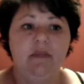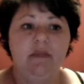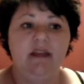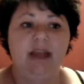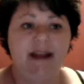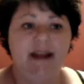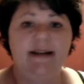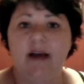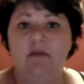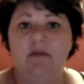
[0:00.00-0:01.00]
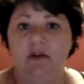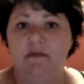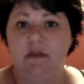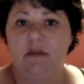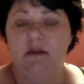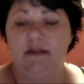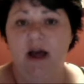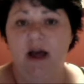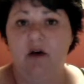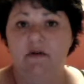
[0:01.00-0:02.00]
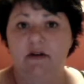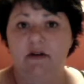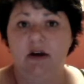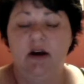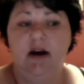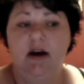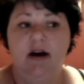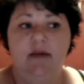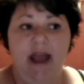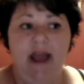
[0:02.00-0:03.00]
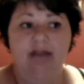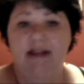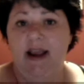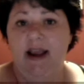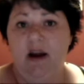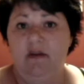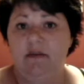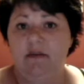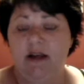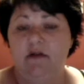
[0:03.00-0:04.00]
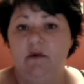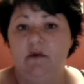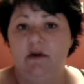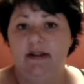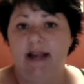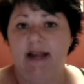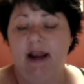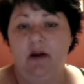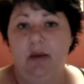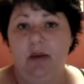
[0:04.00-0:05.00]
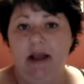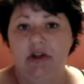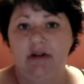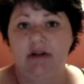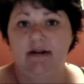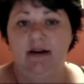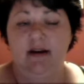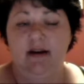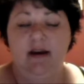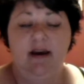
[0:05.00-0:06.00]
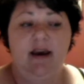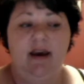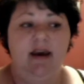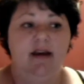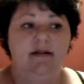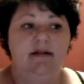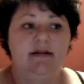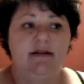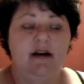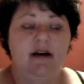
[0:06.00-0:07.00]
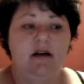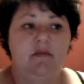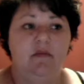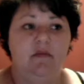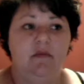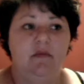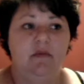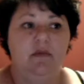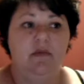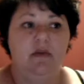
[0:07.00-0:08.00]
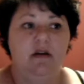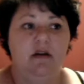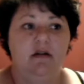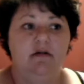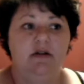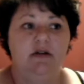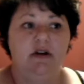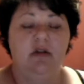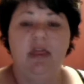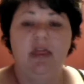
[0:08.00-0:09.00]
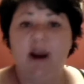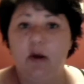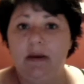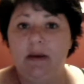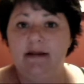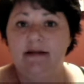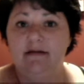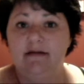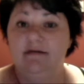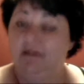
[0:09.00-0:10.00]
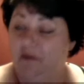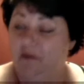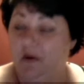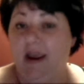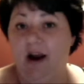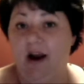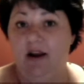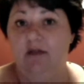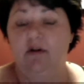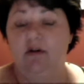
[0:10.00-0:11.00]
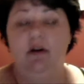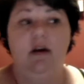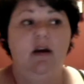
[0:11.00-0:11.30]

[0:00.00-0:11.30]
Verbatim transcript: They need time for them, themselves. Uh, they have to take care of themselves in order to take care of the patient. And um, certain therapies for the caregiver.